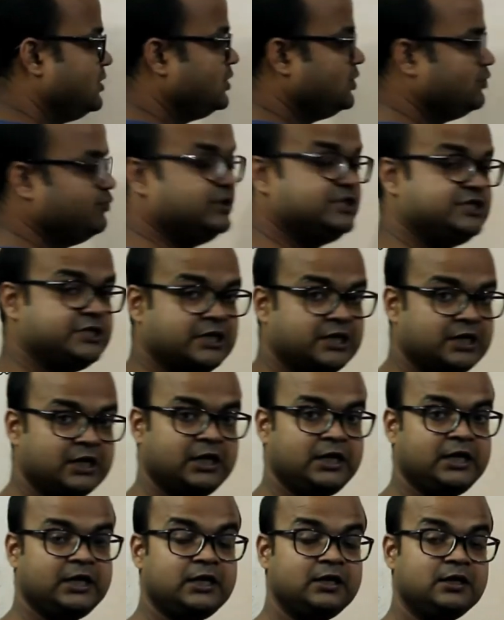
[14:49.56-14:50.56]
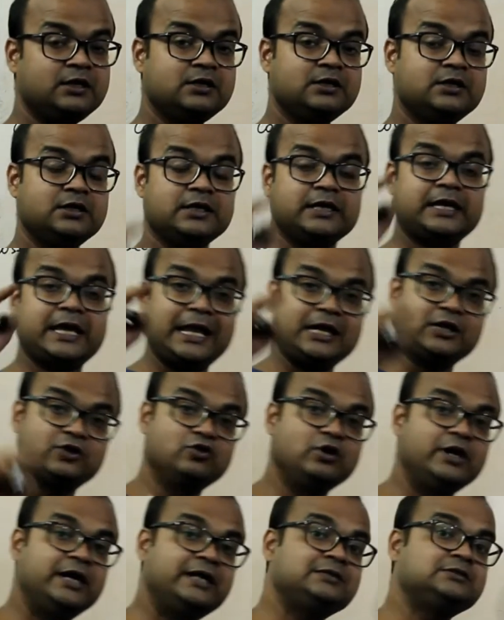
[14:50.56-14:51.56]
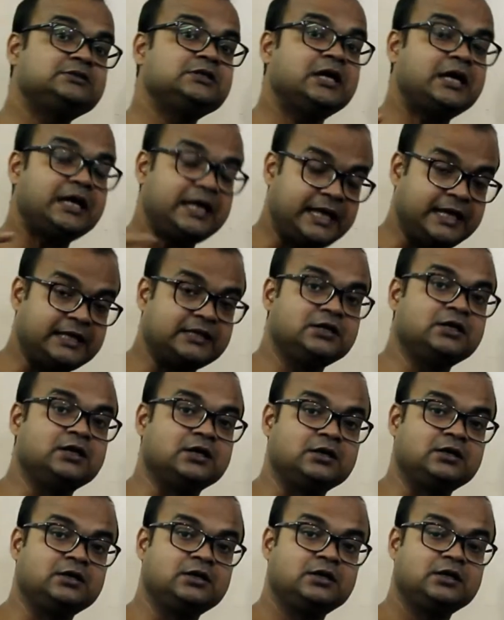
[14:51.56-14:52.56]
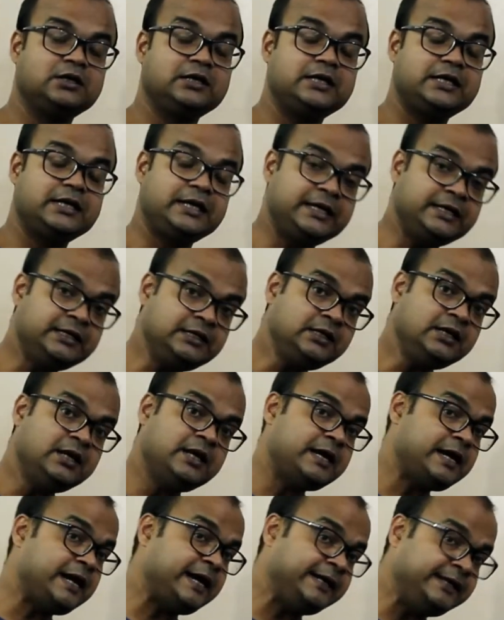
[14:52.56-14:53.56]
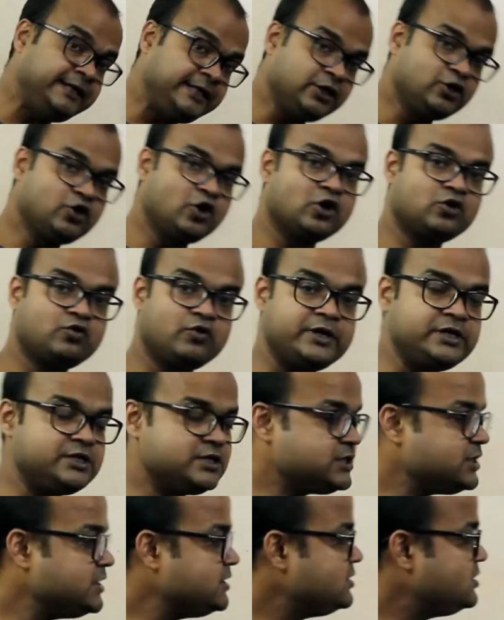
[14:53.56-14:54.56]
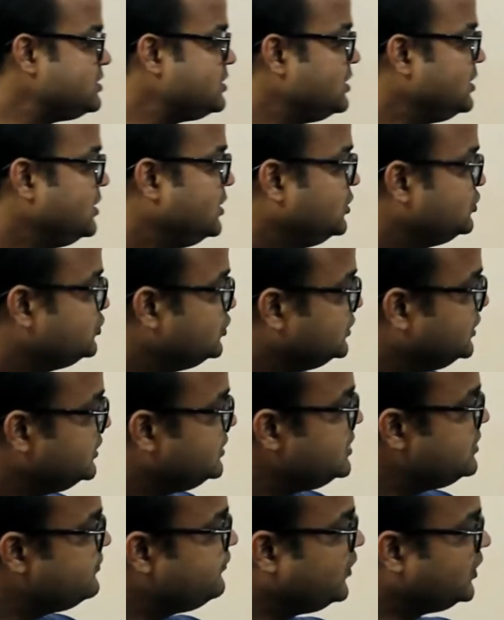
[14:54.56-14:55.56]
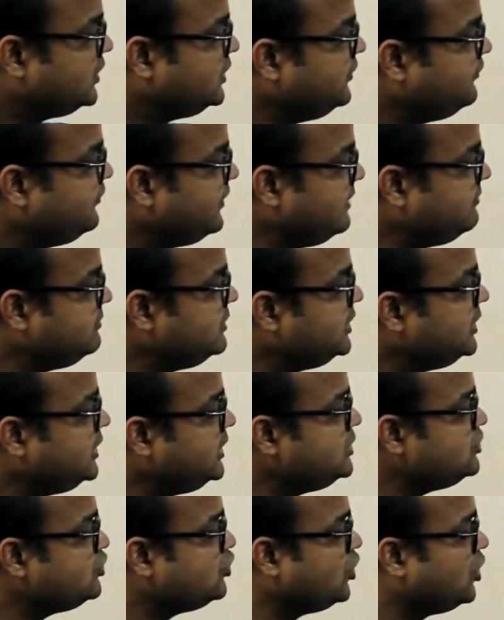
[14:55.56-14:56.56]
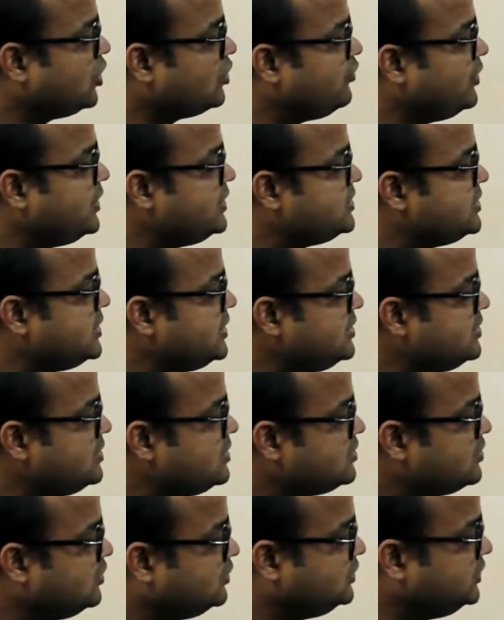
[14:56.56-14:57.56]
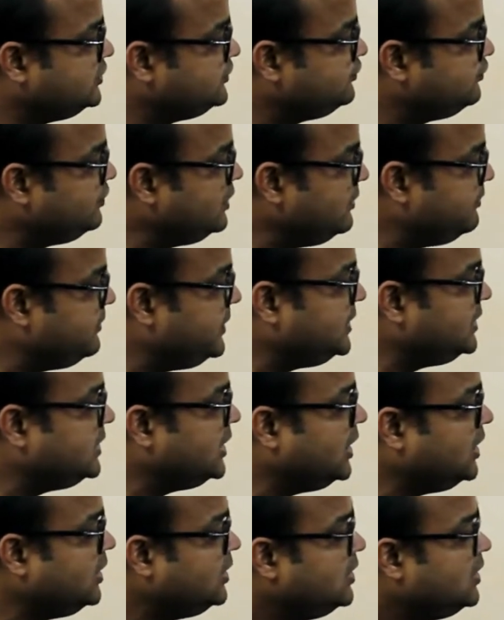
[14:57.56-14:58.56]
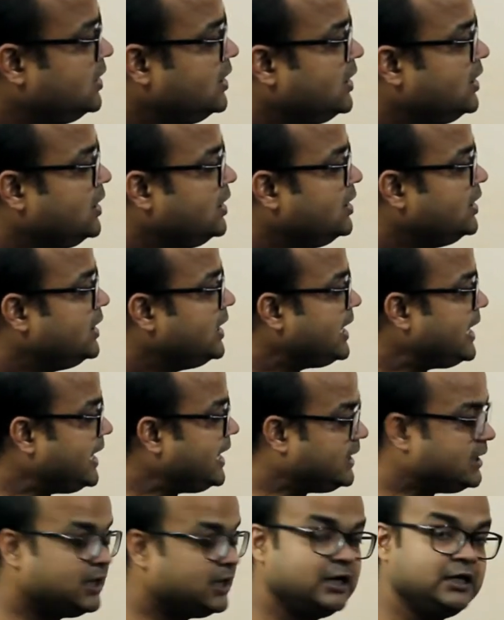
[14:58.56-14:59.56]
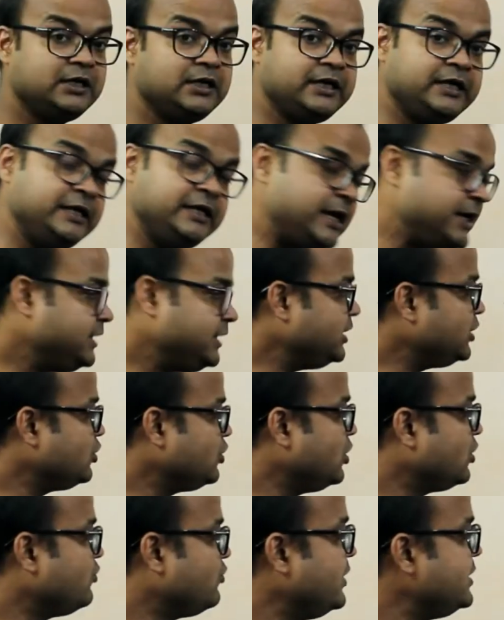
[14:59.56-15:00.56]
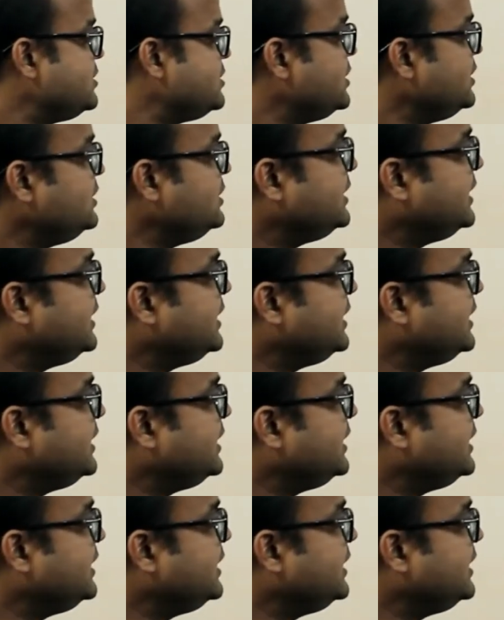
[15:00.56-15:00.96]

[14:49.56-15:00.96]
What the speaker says: We generally calculate the angle in anti-clockwise sense. So this is 45 degree in clockwise sense. So this will be the angle in anti-clockwise sense,